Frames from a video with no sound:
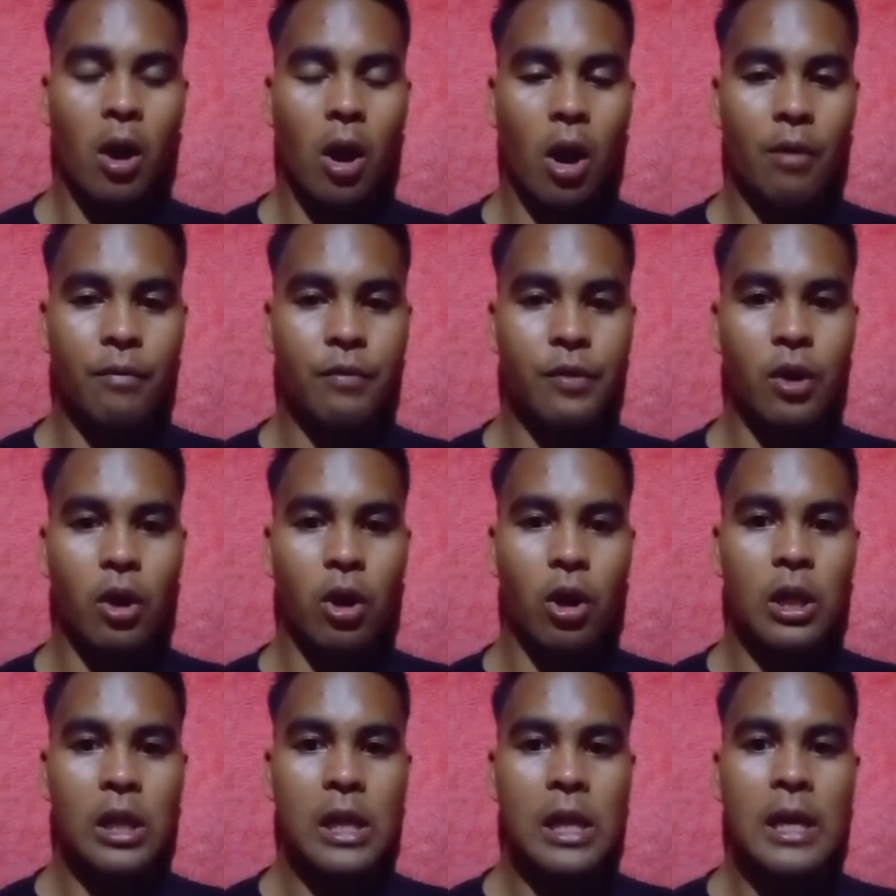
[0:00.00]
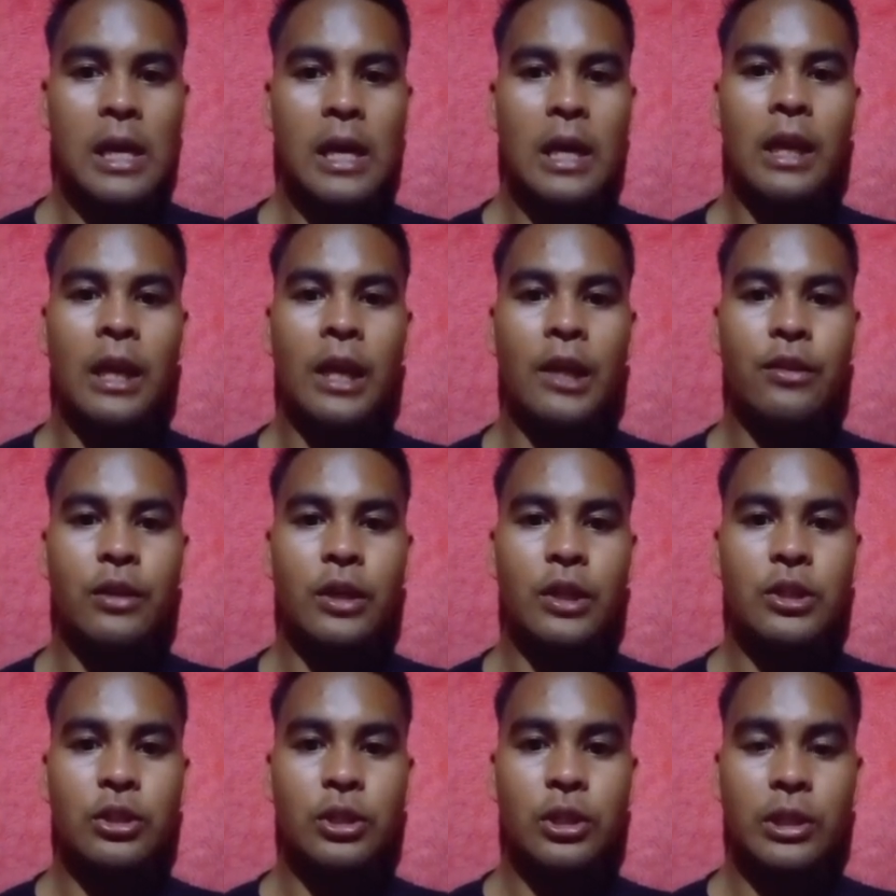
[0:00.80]
Overall,
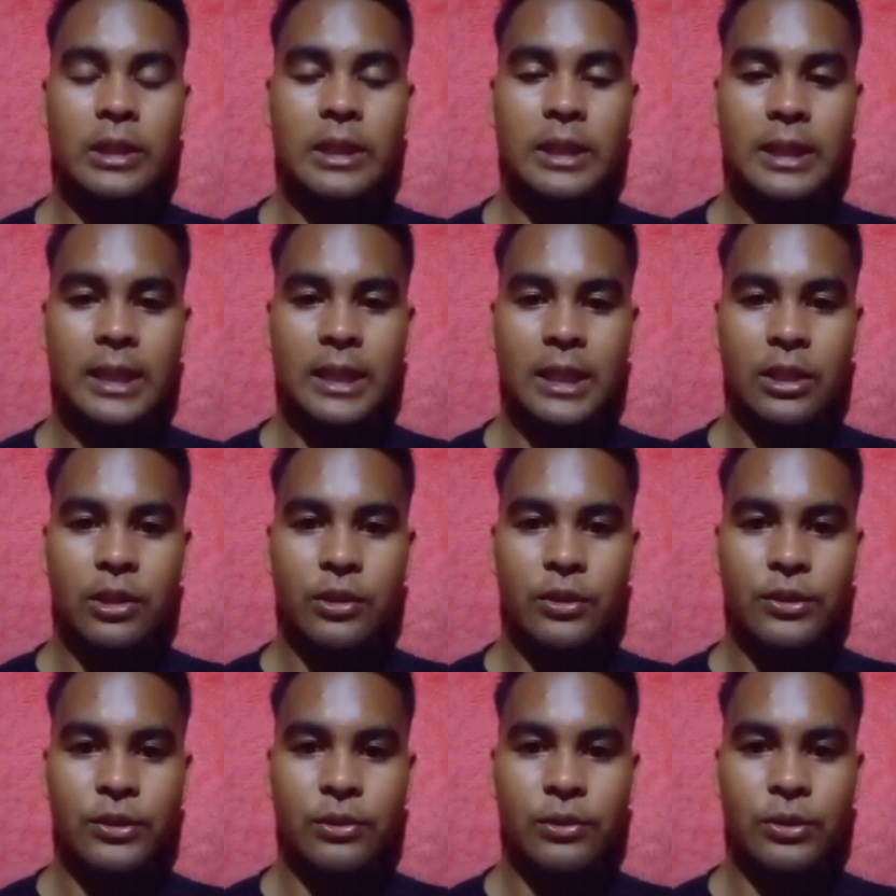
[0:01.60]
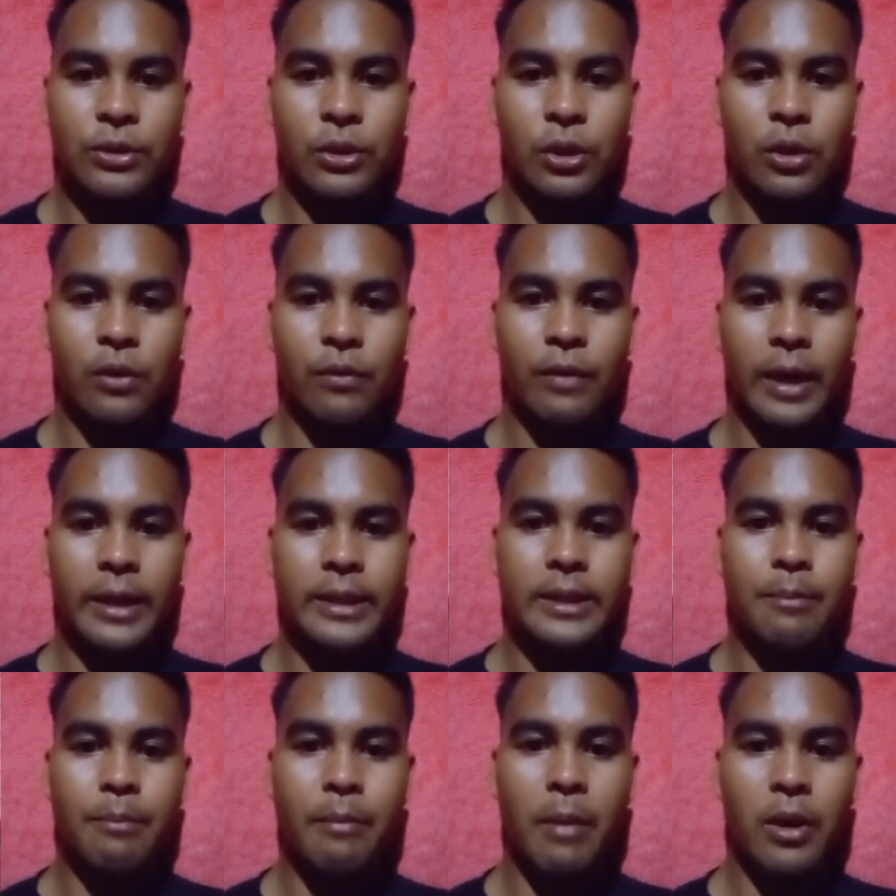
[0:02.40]
literature continues to serve
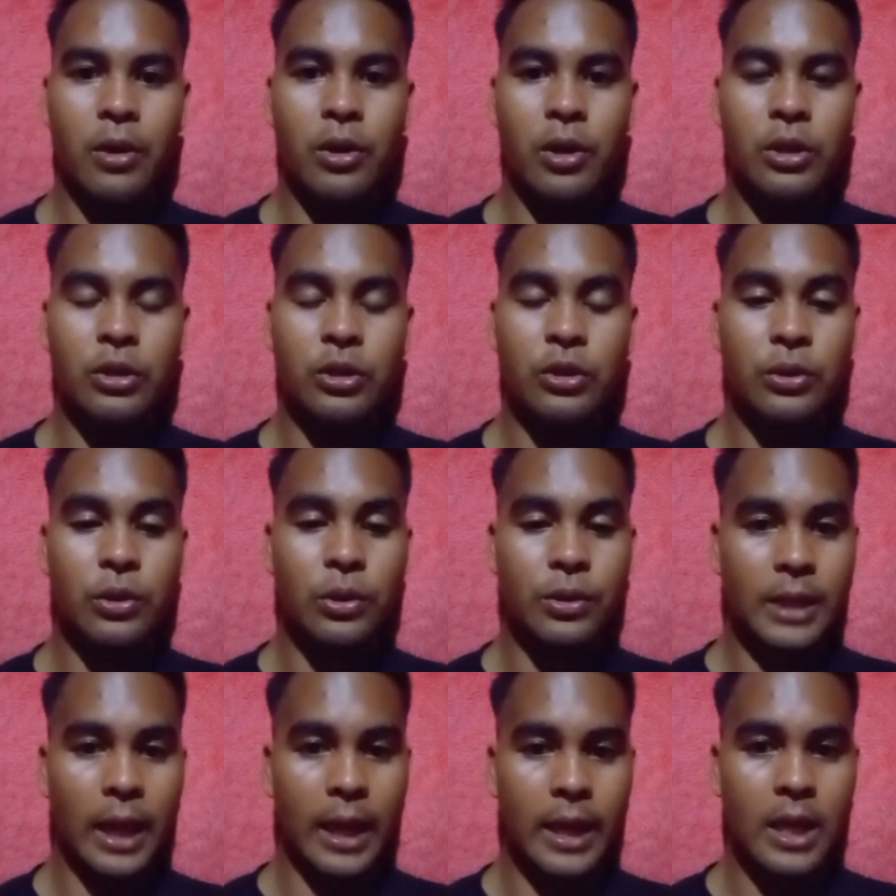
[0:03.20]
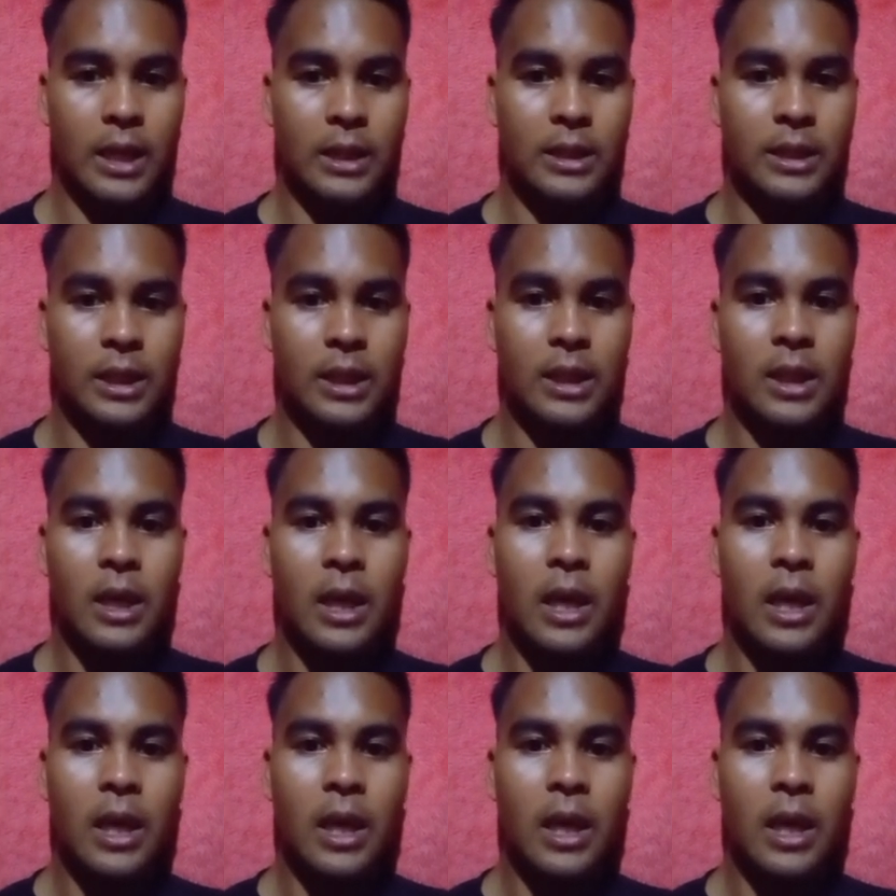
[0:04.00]
as a mirror to society,